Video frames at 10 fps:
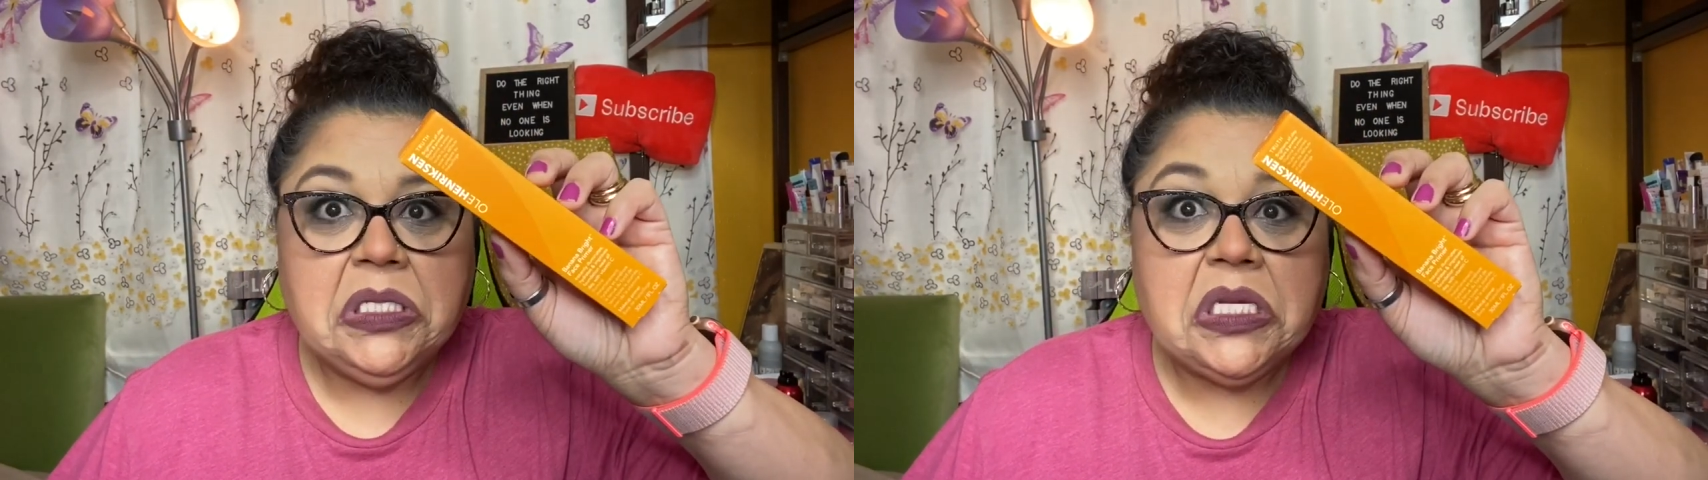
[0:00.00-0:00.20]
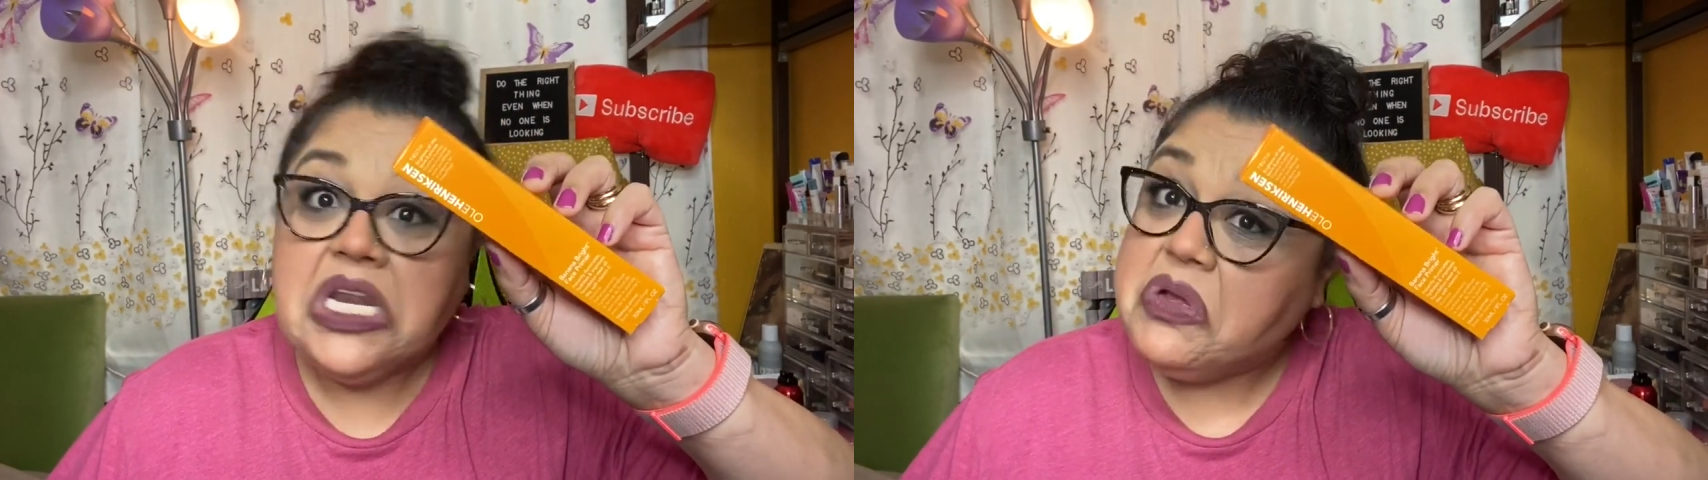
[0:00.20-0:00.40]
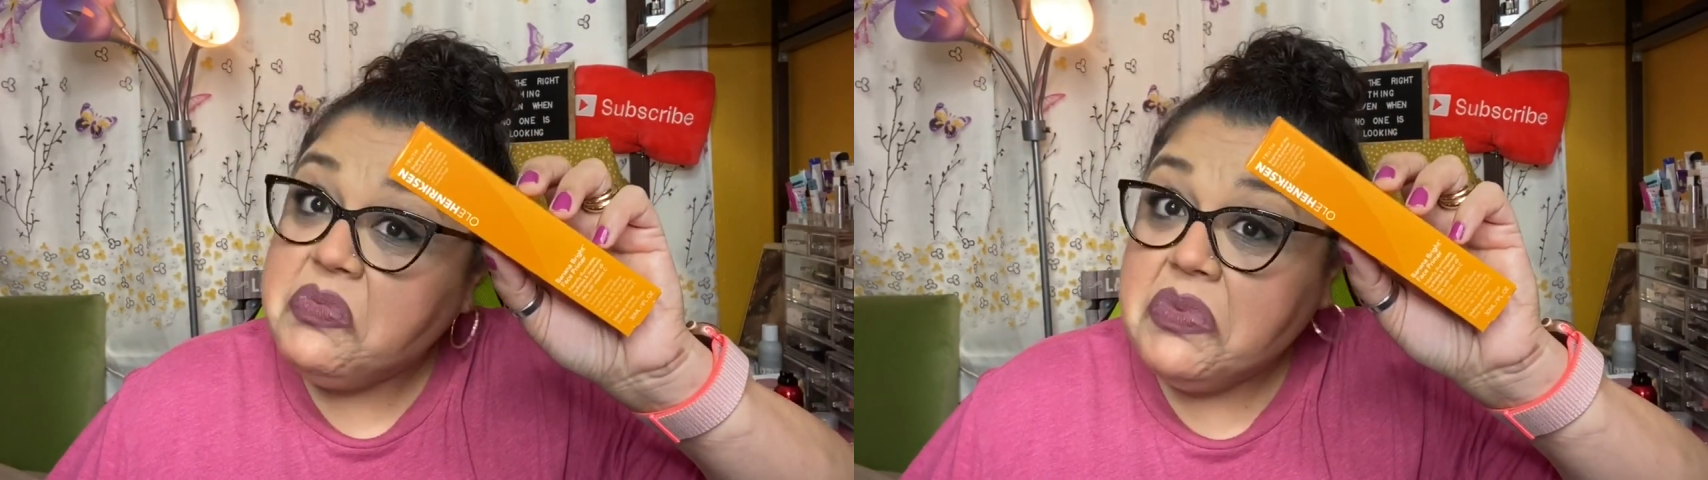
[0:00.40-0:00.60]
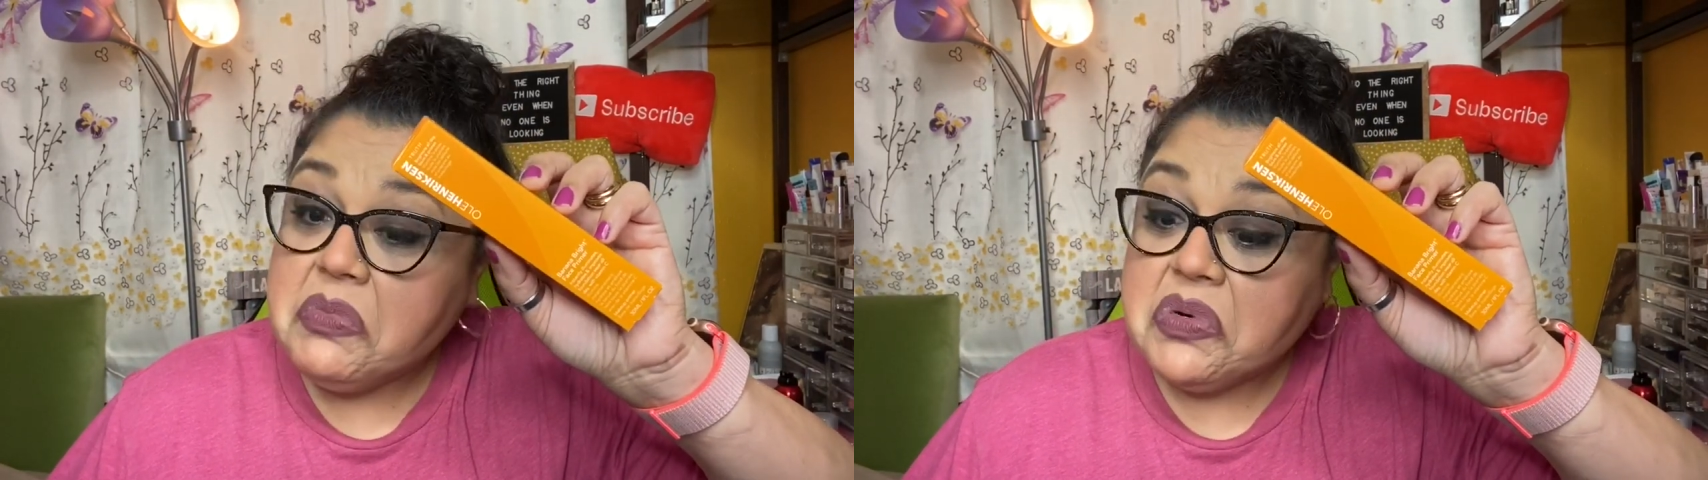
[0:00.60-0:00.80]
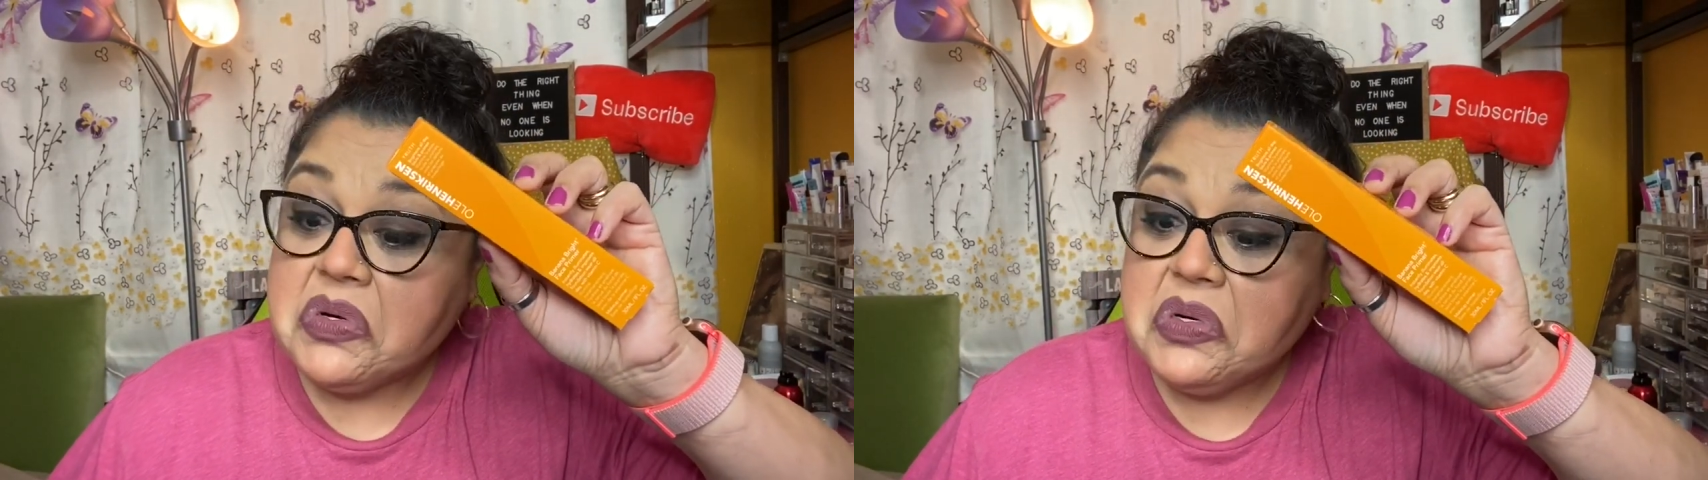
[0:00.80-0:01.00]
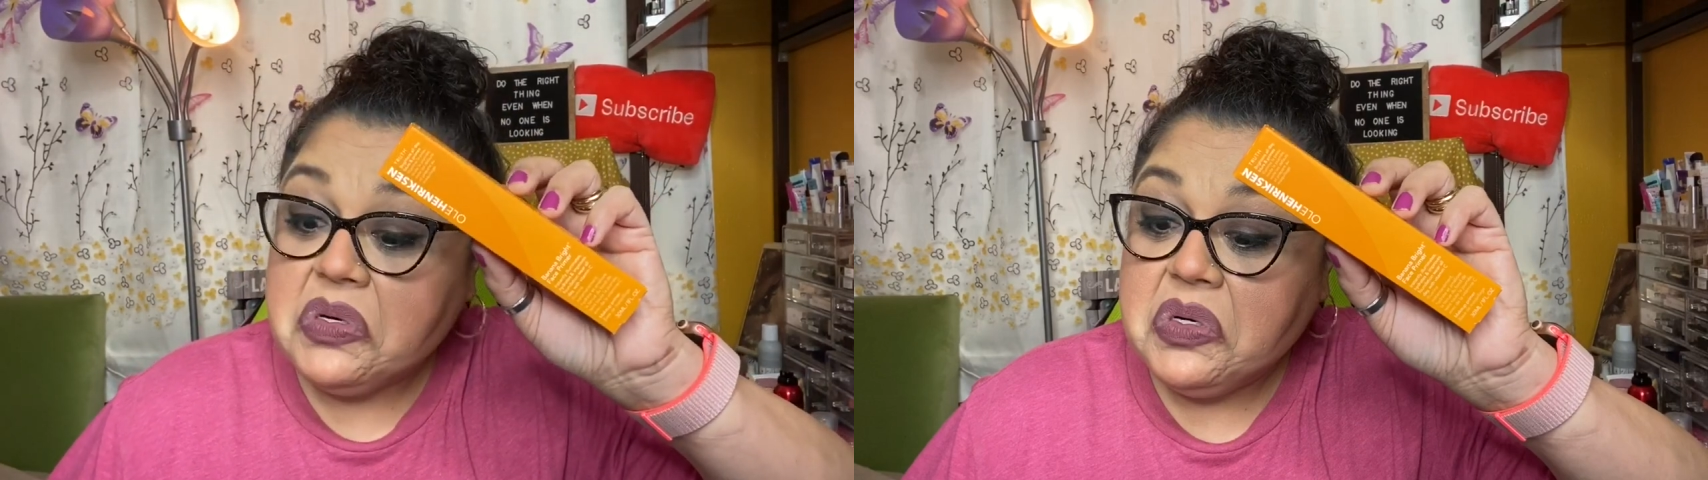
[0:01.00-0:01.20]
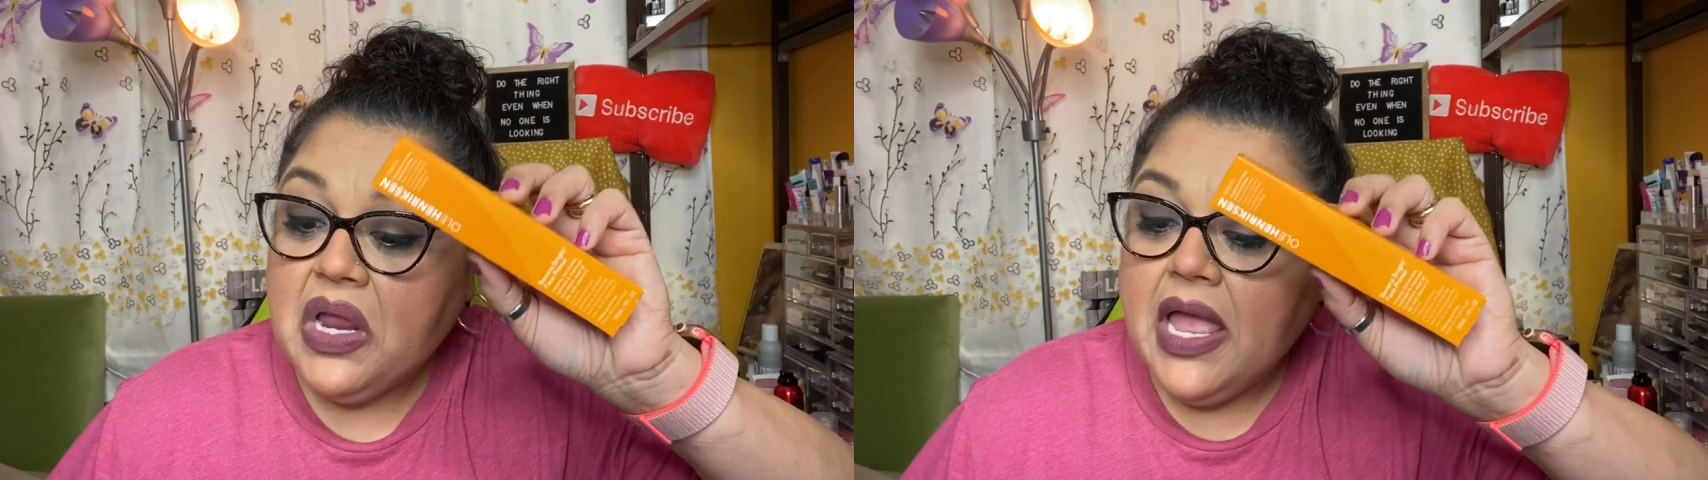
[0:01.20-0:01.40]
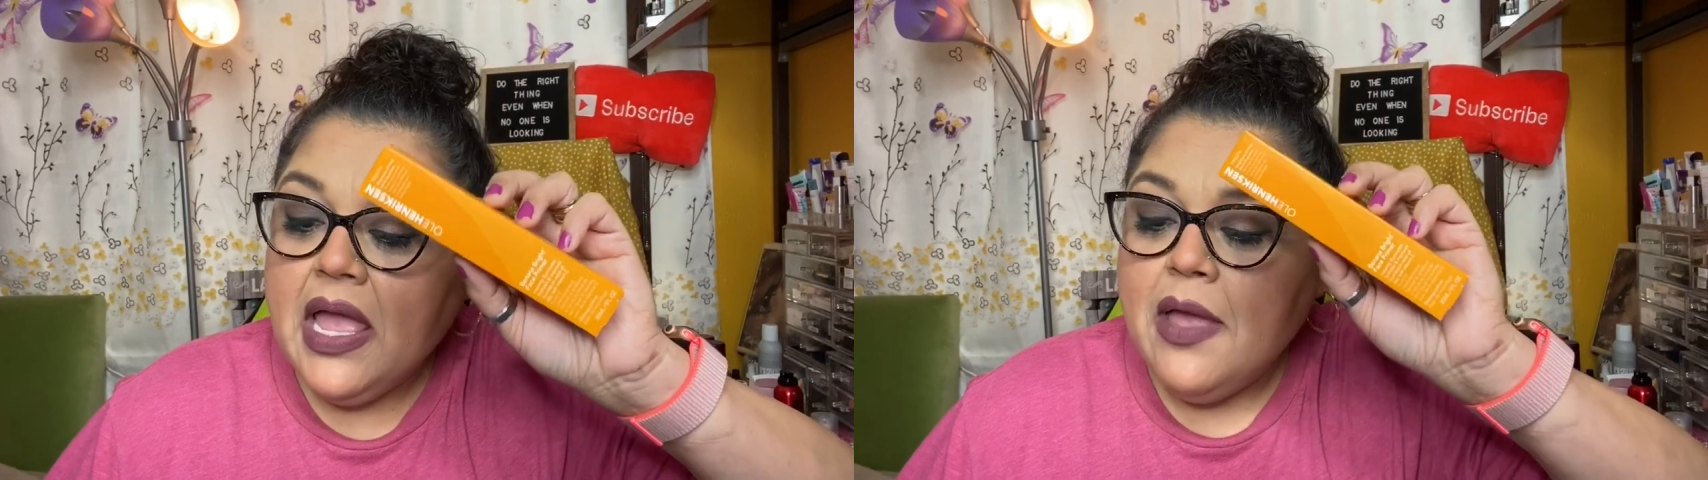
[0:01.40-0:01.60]
I don't remember.
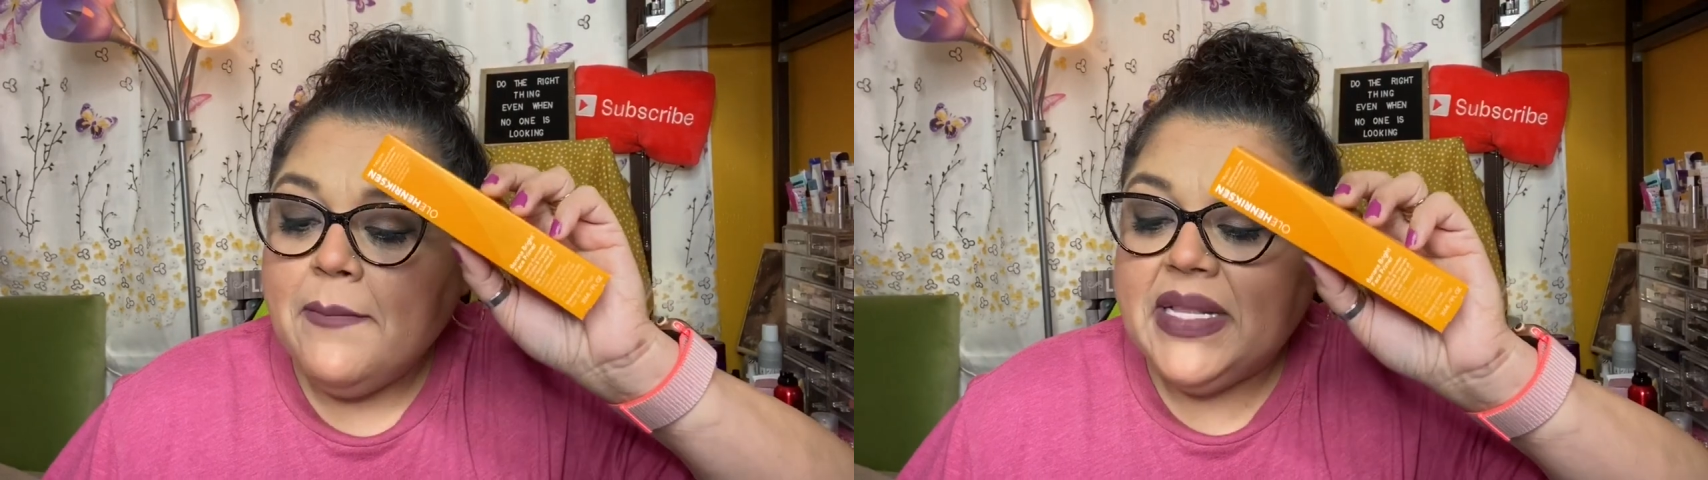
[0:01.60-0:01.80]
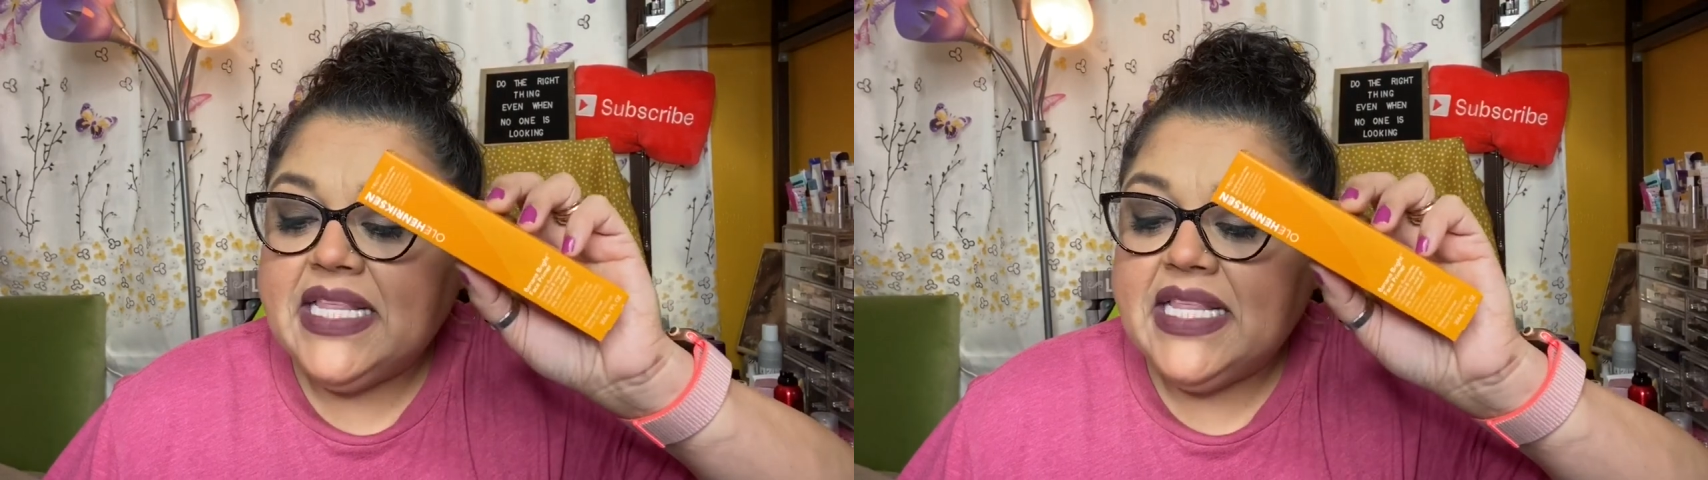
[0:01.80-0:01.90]
But